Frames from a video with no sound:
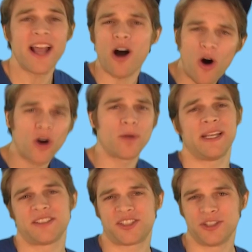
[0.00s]
by
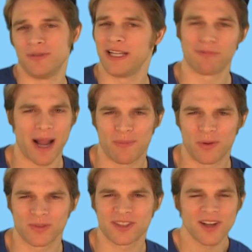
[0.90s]
arming Sunni
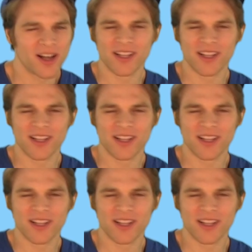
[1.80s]
rebels.